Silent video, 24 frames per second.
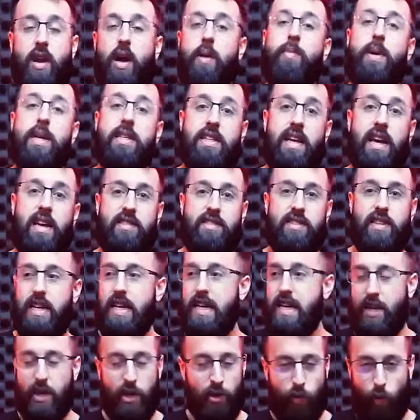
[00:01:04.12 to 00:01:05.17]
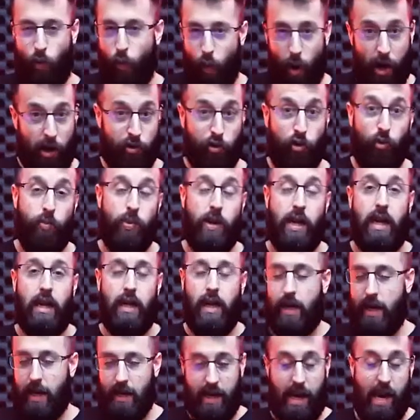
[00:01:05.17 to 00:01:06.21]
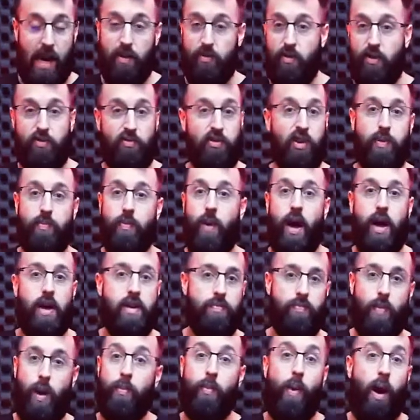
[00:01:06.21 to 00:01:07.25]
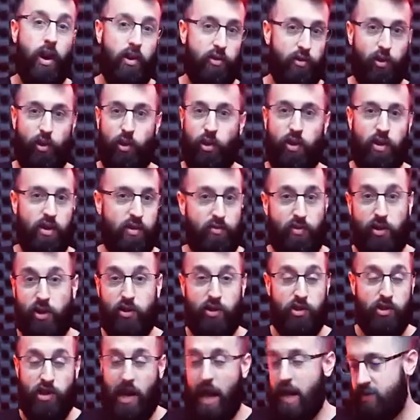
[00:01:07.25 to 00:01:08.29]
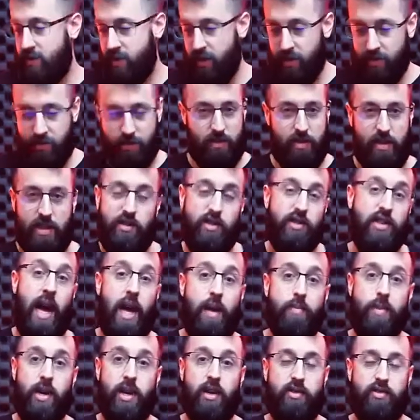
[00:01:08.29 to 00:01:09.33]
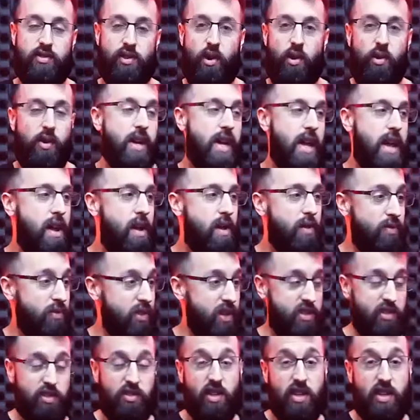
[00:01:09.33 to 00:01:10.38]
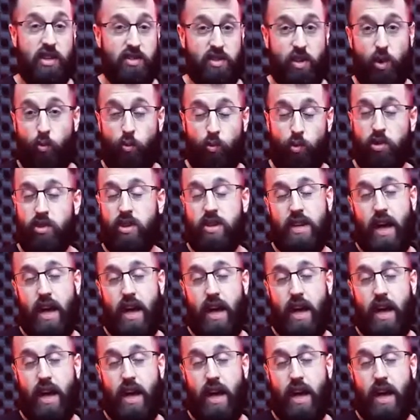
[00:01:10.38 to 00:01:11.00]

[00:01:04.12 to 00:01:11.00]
on my desk. It's way too big. Like I can't even fit my monitor in front of the chassis. It's a nightmare. So this is going to sit really